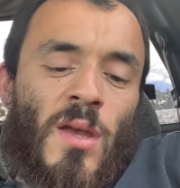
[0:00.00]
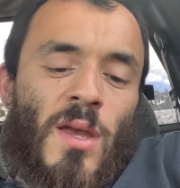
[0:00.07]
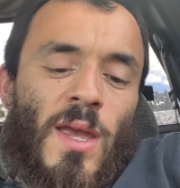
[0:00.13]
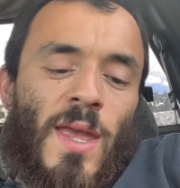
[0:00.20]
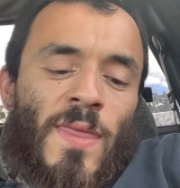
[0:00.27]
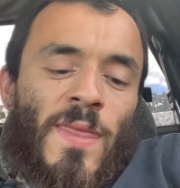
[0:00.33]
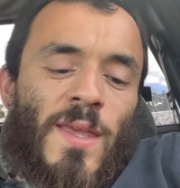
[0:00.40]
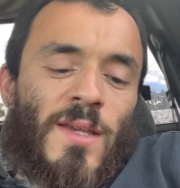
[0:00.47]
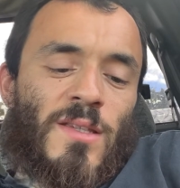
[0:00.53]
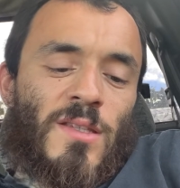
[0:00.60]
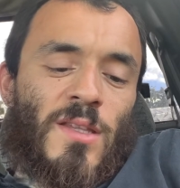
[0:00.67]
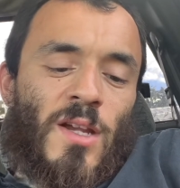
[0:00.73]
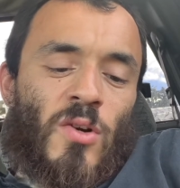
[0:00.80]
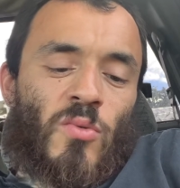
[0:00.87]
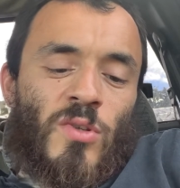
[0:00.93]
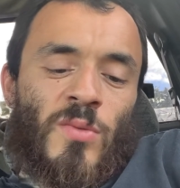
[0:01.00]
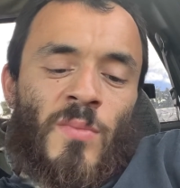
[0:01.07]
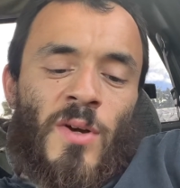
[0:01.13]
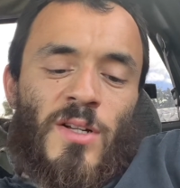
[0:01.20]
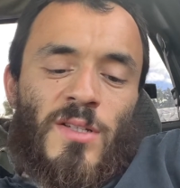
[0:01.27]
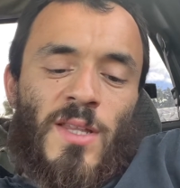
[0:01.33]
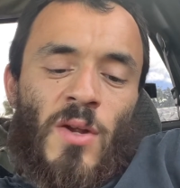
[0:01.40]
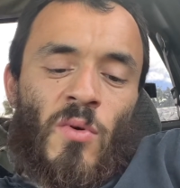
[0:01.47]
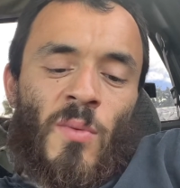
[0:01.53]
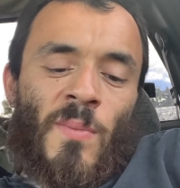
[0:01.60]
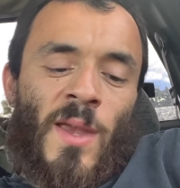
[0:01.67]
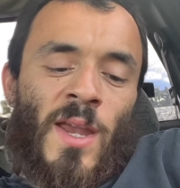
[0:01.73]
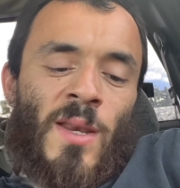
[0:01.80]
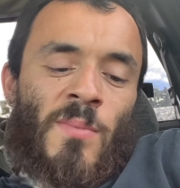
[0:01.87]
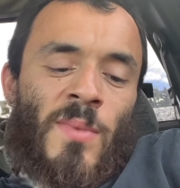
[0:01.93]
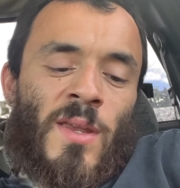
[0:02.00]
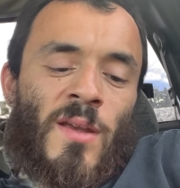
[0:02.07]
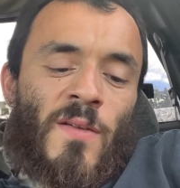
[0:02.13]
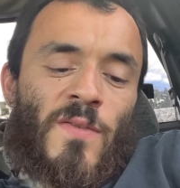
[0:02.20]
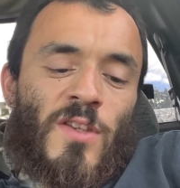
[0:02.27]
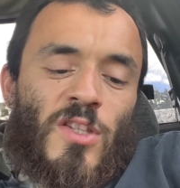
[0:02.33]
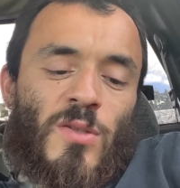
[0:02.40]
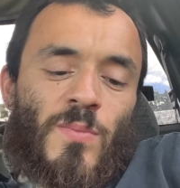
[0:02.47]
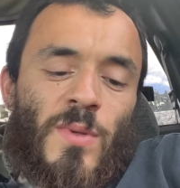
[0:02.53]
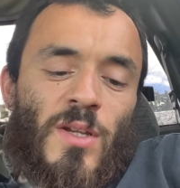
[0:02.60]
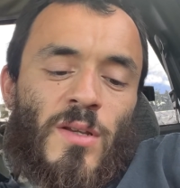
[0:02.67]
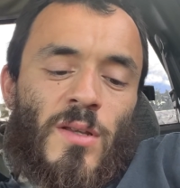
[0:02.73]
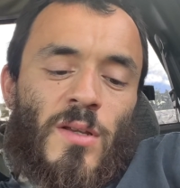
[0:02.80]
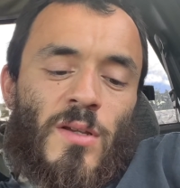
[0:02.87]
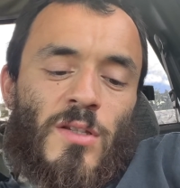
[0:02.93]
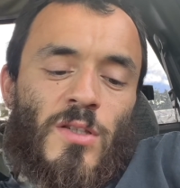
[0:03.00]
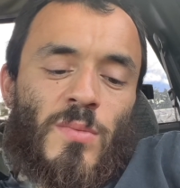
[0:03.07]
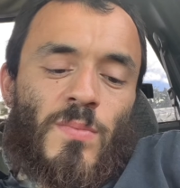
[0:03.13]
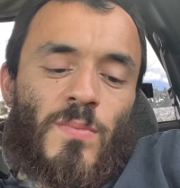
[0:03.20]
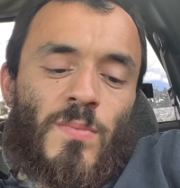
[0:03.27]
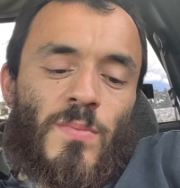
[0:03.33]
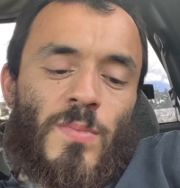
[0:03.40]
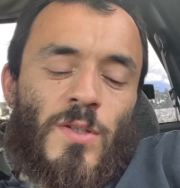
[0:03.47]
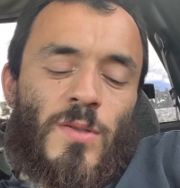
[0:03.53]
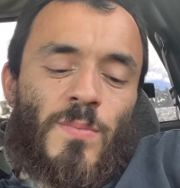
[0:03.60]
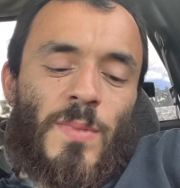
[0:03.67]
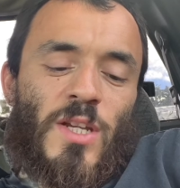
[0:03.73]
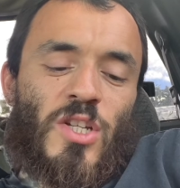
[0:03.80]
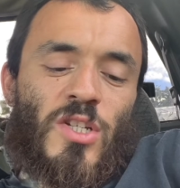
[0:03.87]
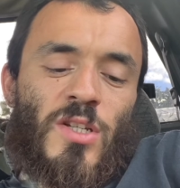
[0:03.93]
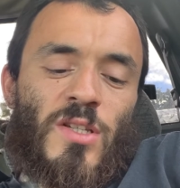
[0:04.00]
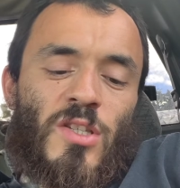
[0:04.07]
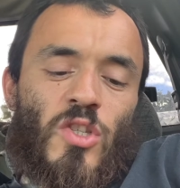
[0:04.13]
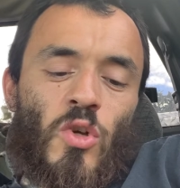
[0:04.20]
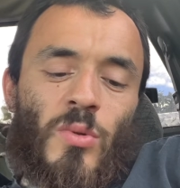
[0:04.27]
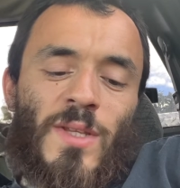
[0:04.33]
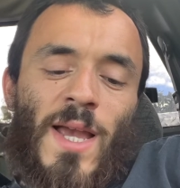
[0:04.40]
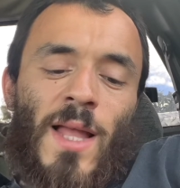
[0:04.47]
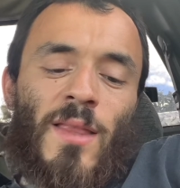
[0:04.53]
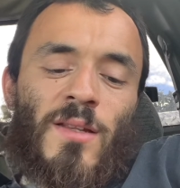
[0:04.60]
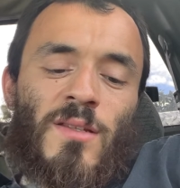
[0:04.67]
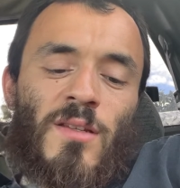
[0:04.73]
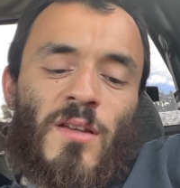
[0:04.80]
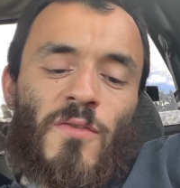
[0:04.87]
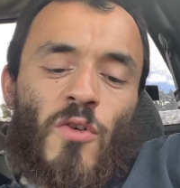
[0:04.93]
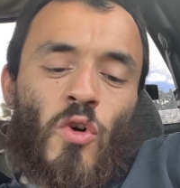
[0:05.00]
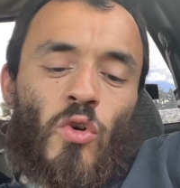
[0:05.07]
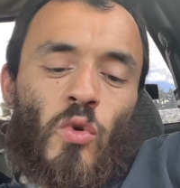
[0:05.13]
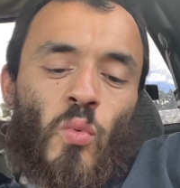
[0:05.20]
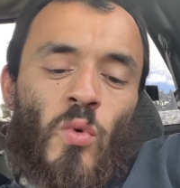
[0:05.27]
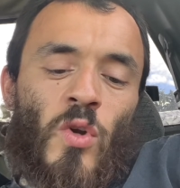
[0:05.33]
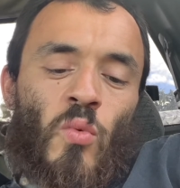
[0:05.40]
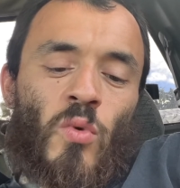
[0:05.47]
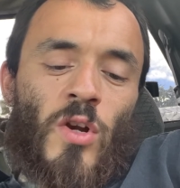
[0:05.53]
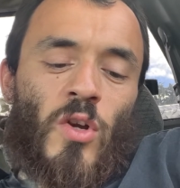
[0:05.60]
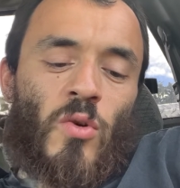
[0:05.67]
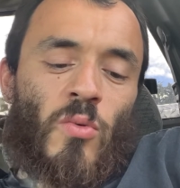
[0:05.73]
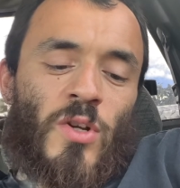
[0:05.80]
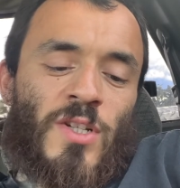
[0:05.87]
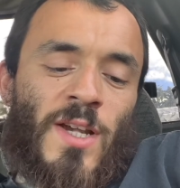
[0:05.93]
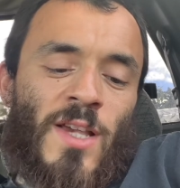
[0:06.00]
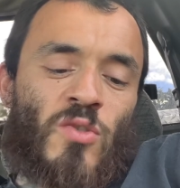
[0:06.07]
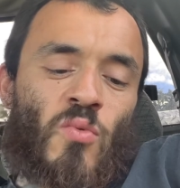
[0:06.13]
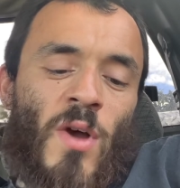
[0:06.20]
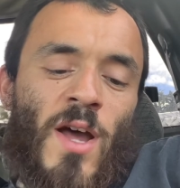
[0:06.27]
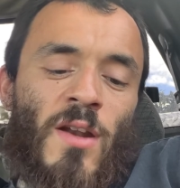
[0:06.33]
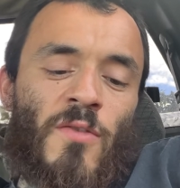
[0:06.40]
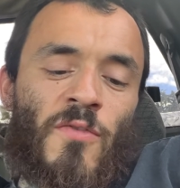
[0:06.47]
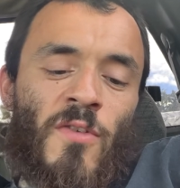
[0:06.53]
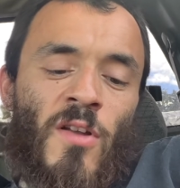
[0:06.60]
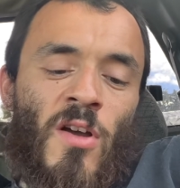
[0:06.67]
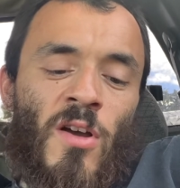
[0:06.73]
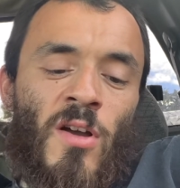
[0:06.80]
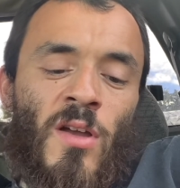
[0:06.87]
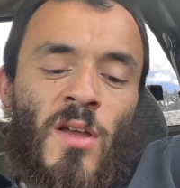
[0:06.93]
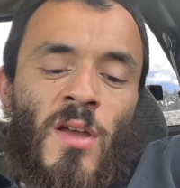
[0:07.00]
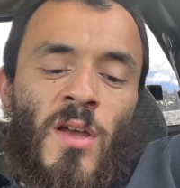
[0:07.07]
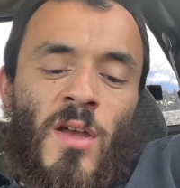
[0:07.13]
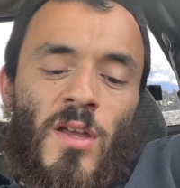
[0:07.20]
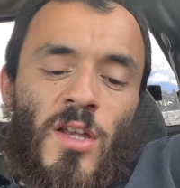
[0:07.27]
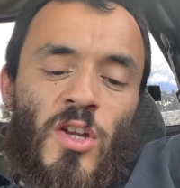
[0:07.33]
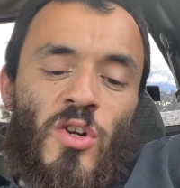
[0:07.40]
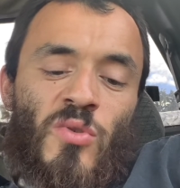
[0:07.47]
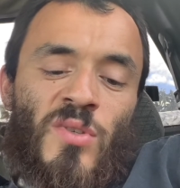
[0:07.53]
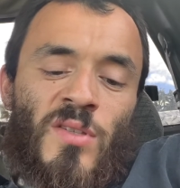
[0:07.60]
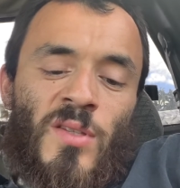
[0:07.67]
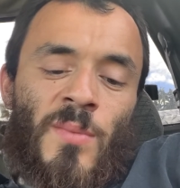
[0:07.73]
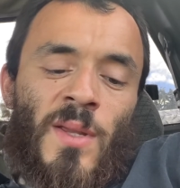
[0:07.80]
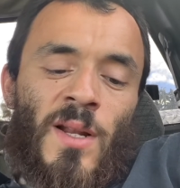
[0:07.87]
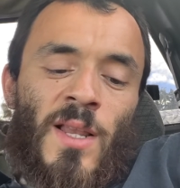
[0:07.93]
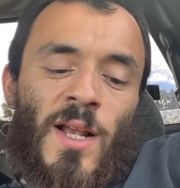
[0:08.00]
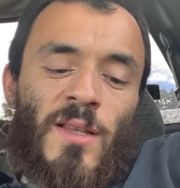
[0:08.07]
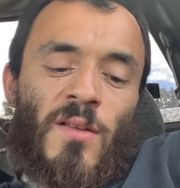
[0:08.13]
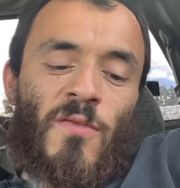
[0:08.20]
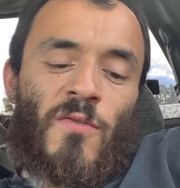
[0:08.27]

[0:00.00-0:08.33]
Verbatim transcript: In this there was much that remained me of the, spe specious totality of old woodwork which has rotted for long years in some neglected